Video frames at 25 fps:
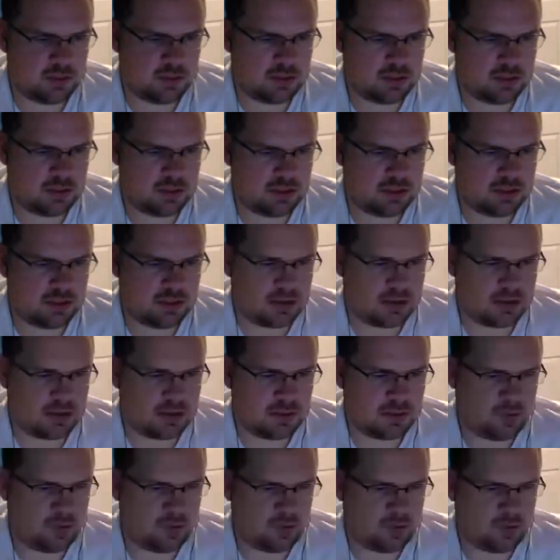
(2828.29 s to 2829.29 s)
since we don't
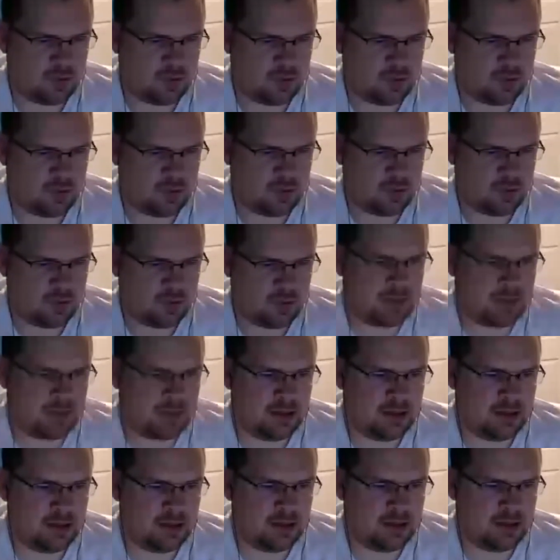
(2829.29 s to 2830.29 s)
want to waste too much time
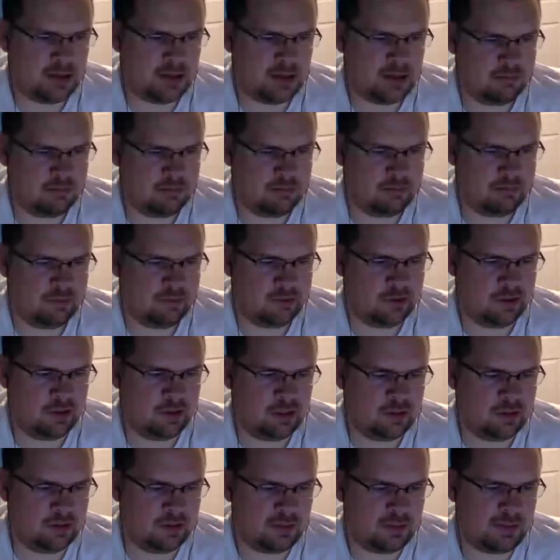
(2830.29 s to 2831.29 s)
on
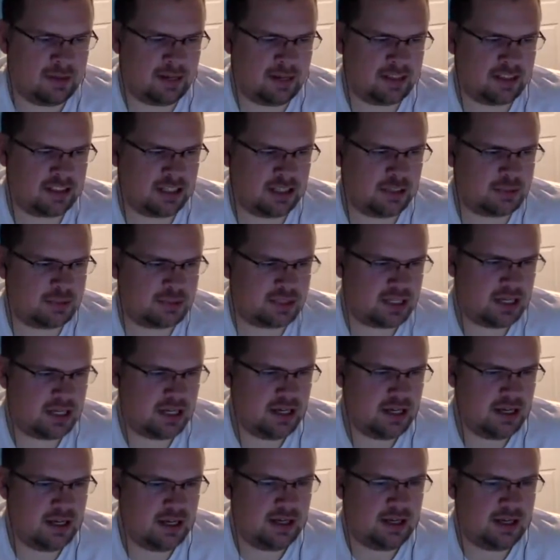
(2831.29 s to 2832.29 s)
irrelevant matchups.
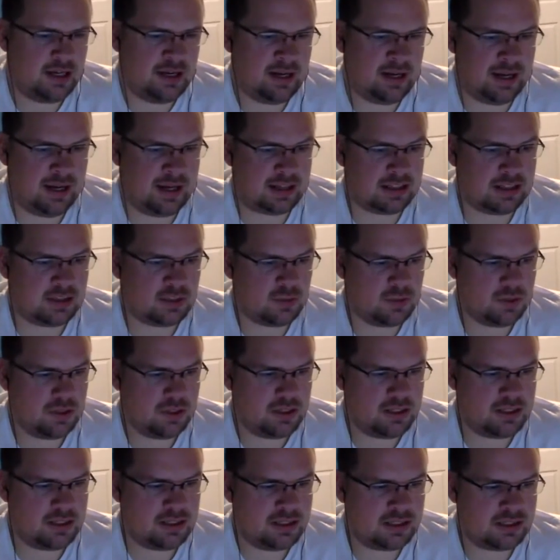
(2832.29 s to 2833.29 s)
Next one
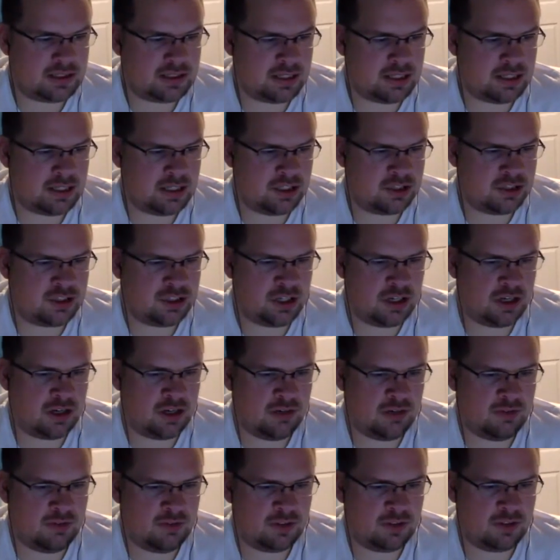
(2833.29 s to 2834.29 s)
is
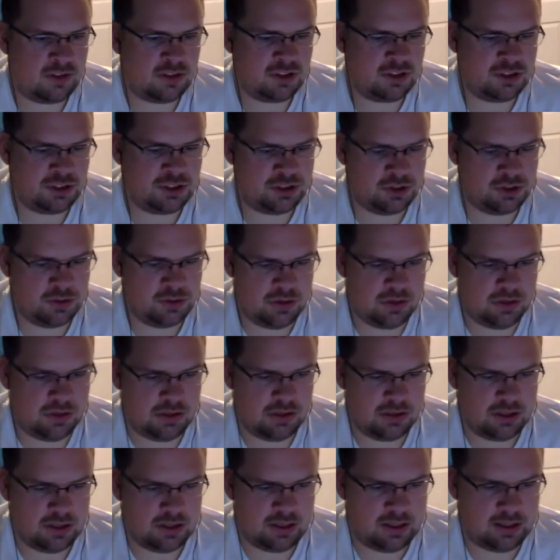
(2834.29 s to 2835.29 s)
Jared versus Jude.
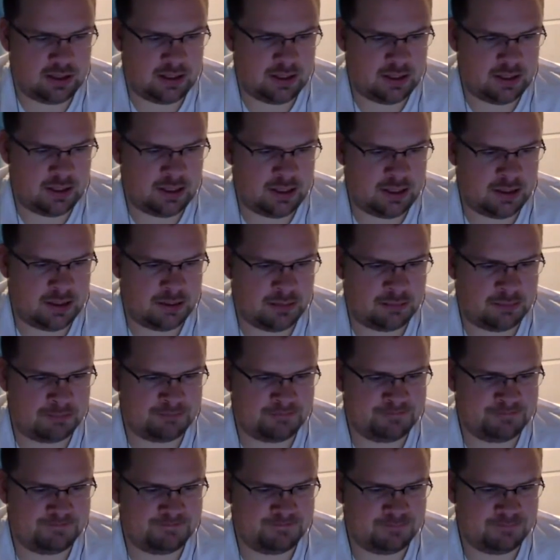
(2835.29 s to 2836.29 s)
I
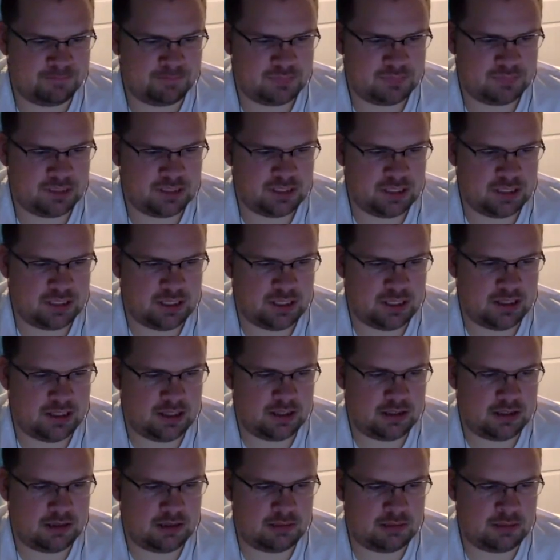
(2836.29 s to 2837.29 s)

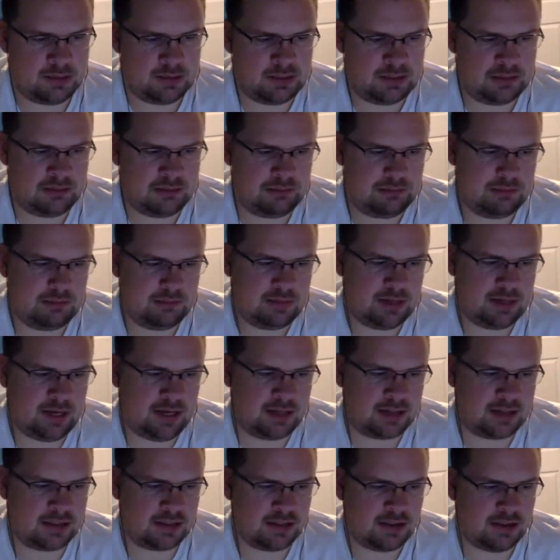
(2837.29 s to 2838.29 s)
mean,
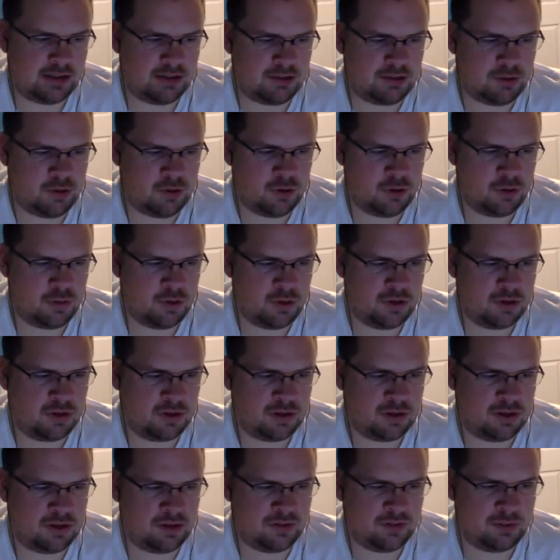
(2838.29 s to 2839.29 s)
not to throw out the word
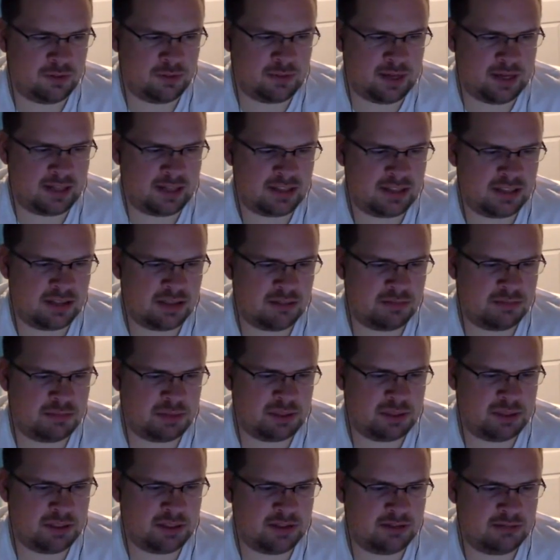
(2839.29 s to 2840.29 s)
irrelevant matchup,
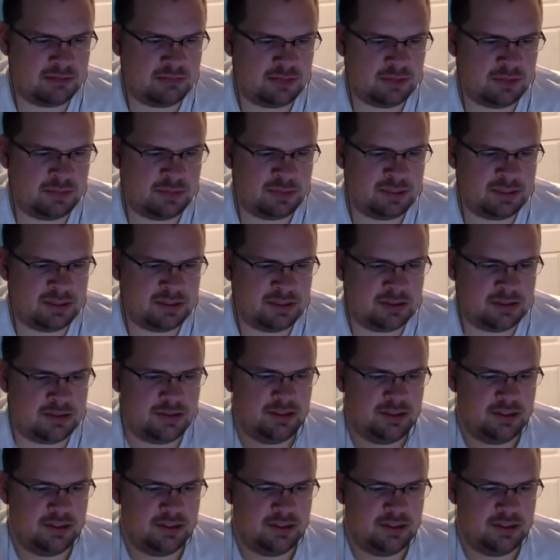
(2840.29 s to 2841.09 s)
but I mean,